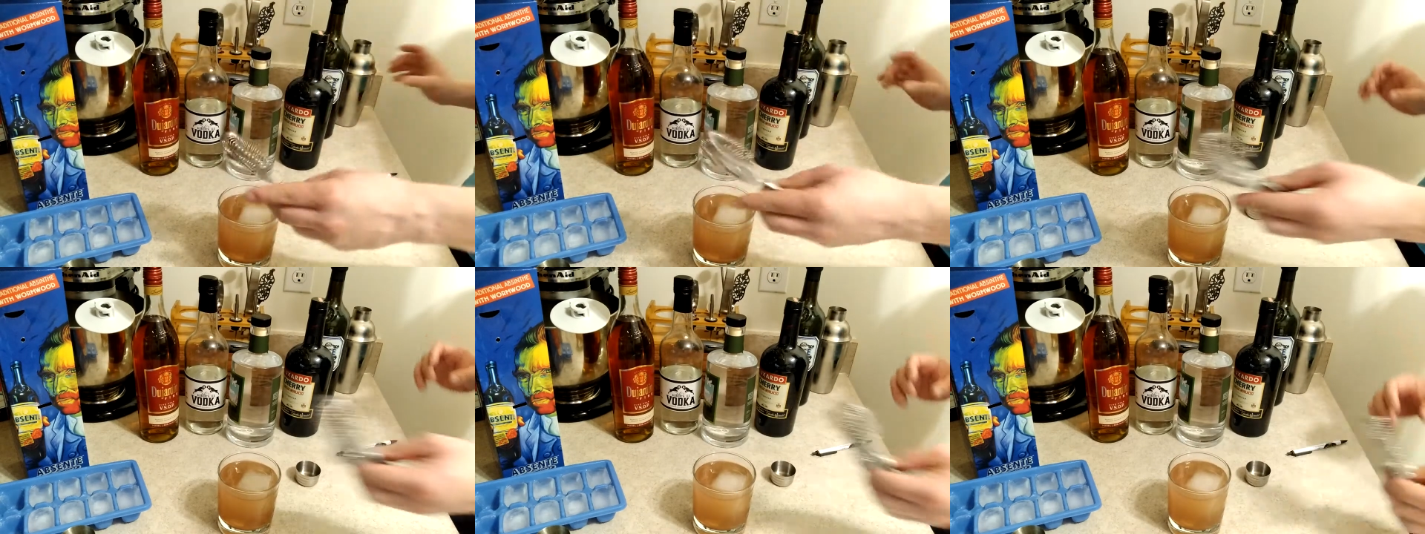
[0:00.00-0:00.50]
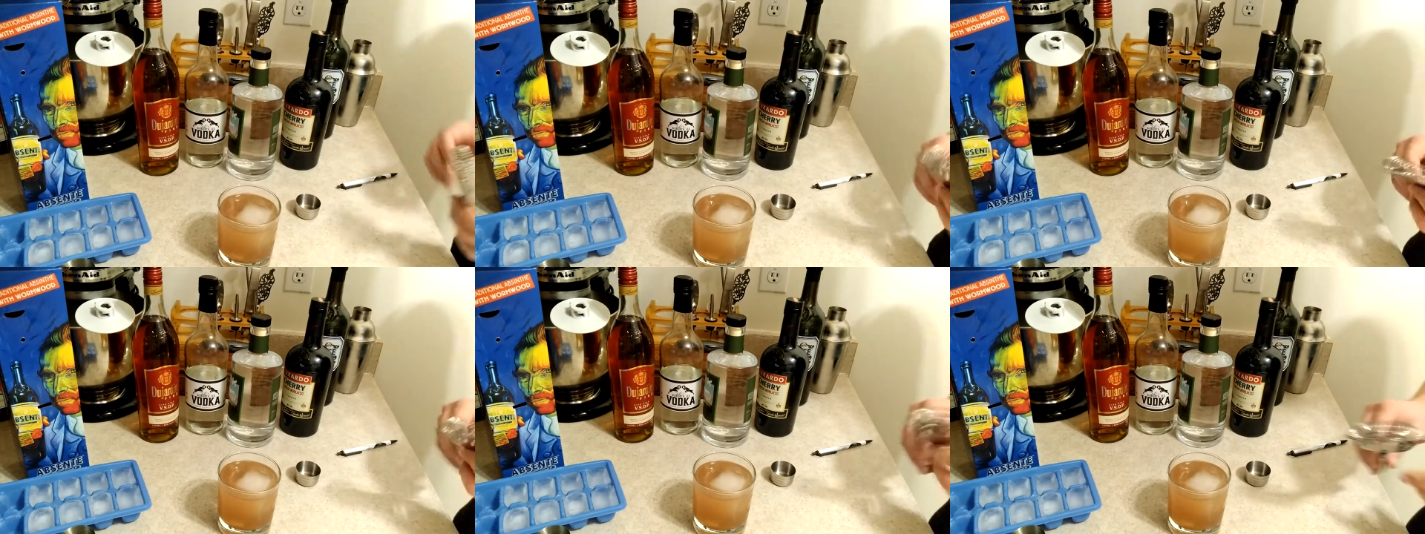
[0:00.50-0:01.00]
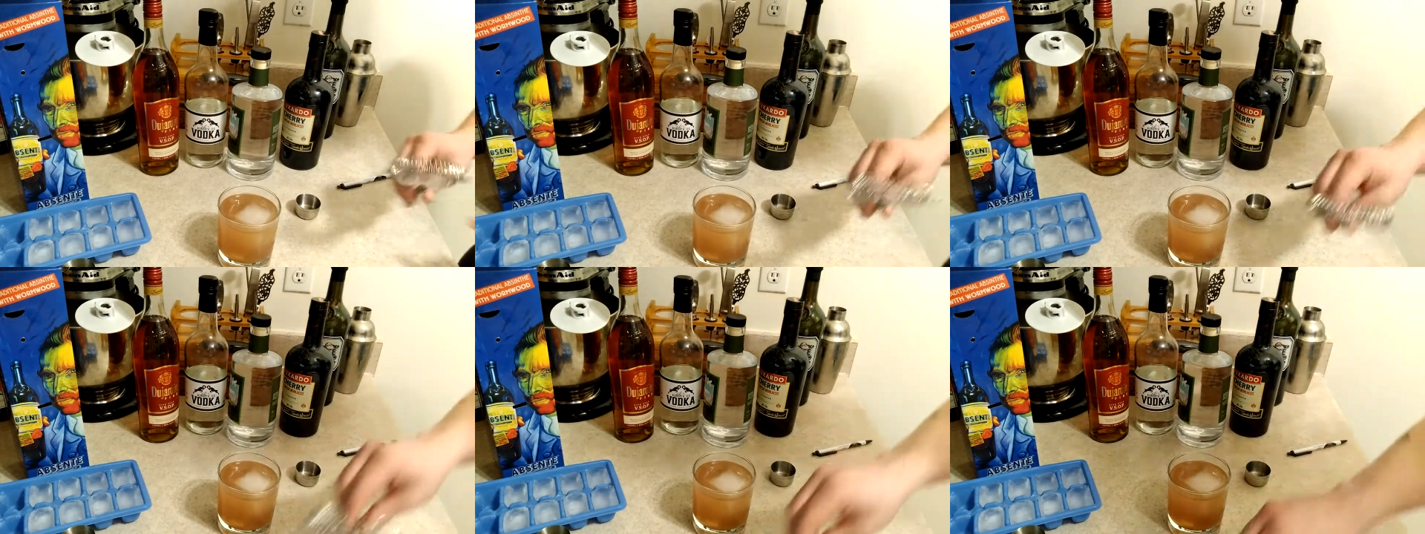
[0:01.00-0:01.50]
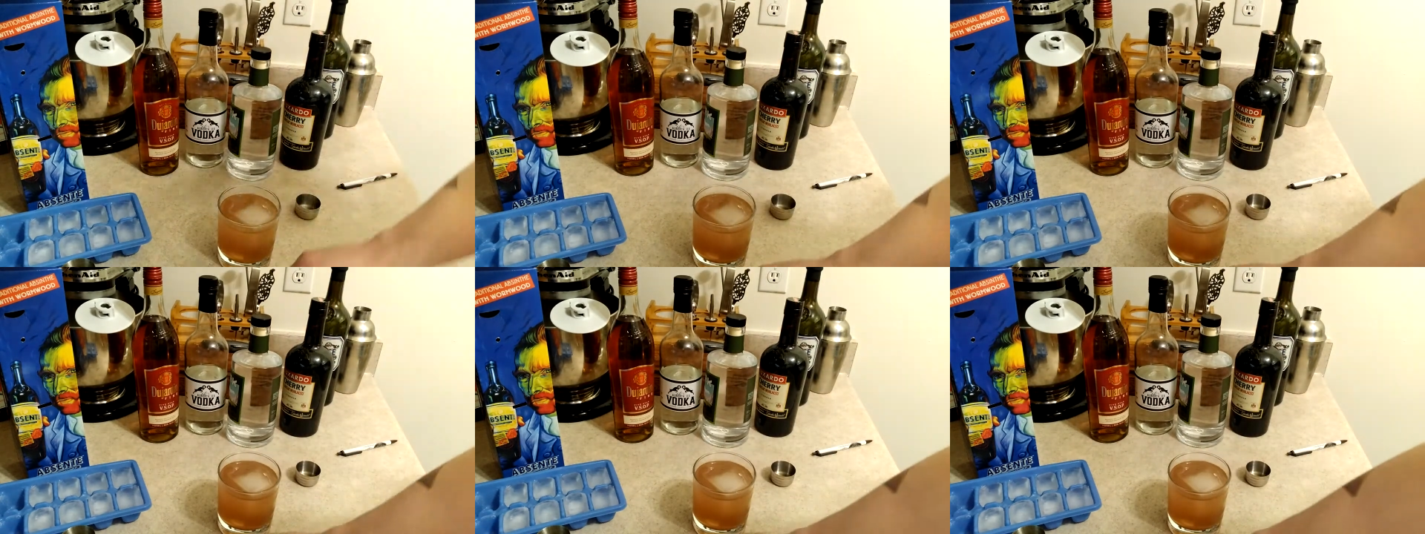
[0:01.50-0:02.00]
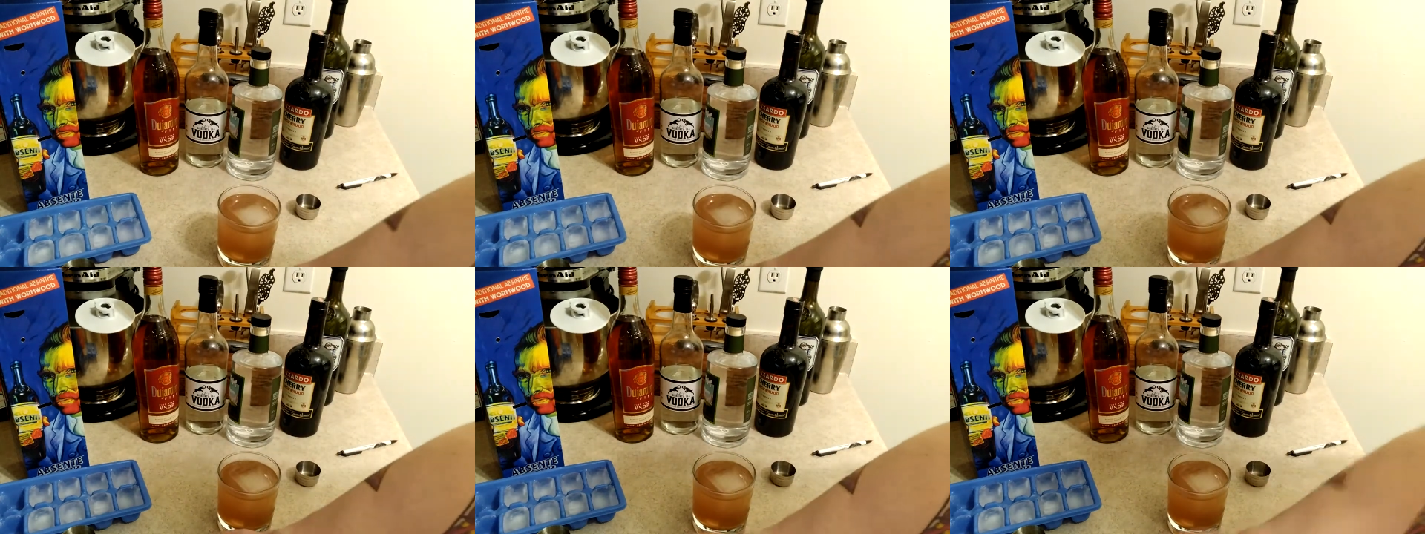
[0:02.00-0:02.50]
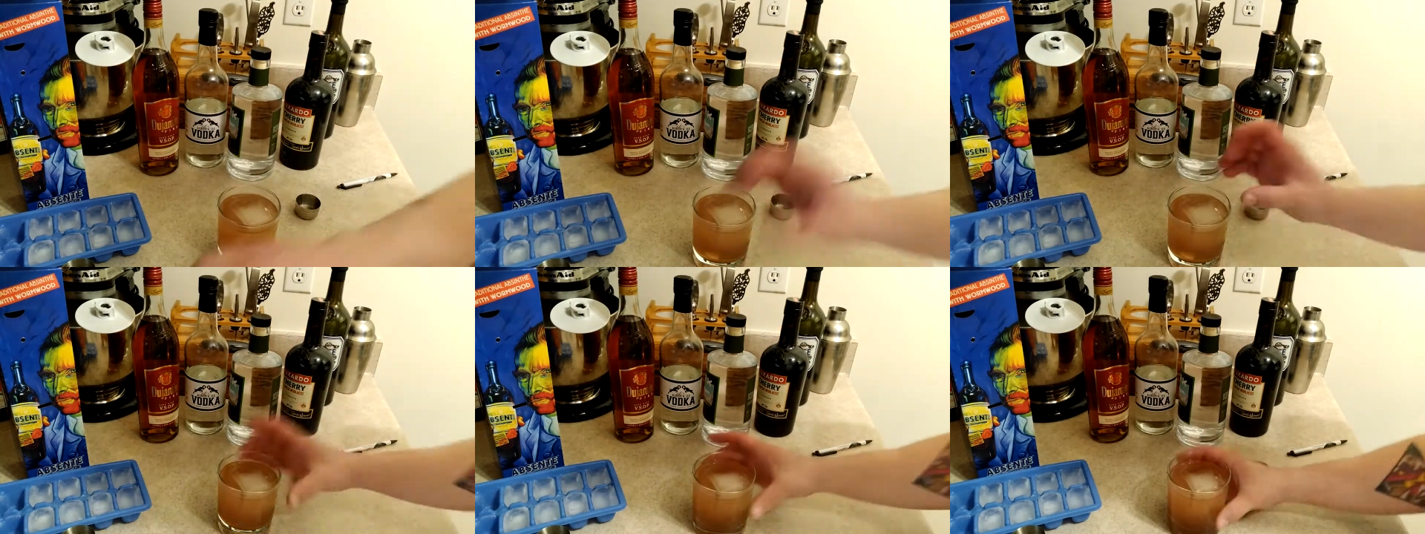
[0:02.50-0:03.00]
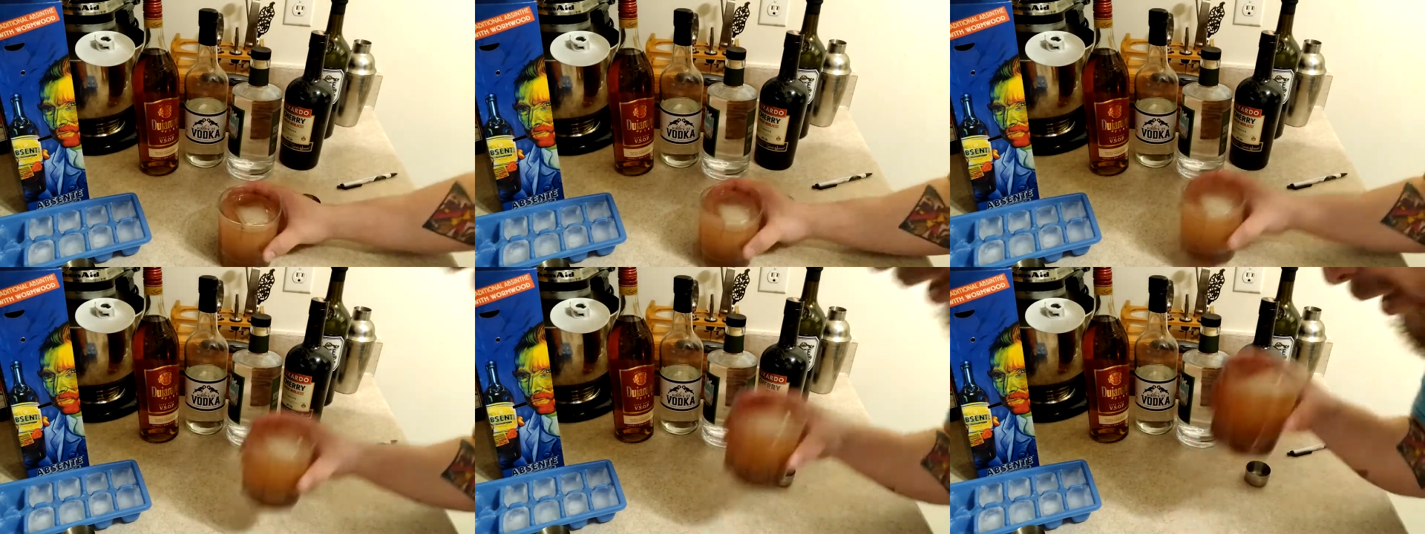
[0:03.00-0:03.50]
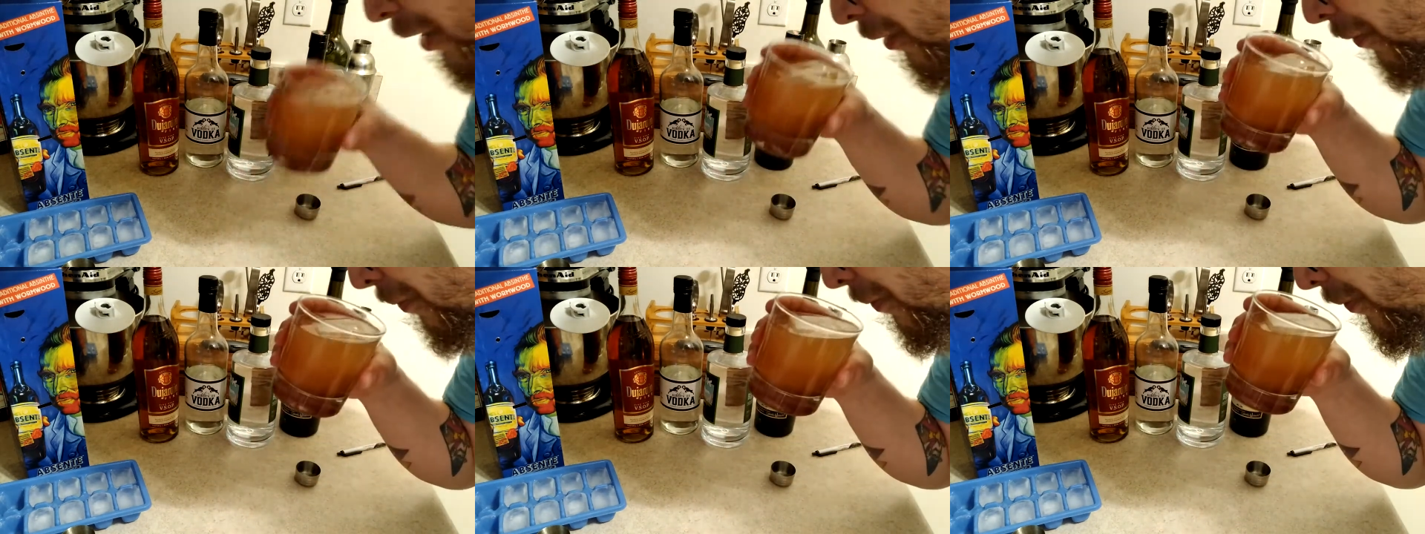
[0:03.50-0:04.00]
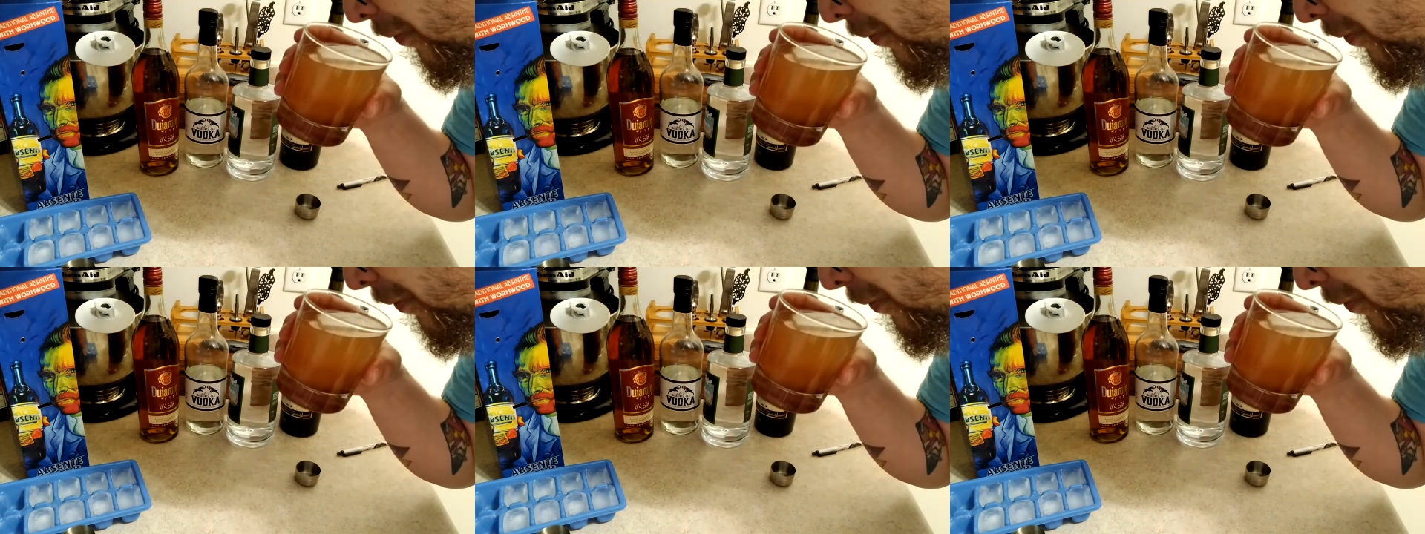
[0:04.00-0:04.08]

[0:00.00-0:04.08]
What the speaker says: Nobody's mouth can be seen.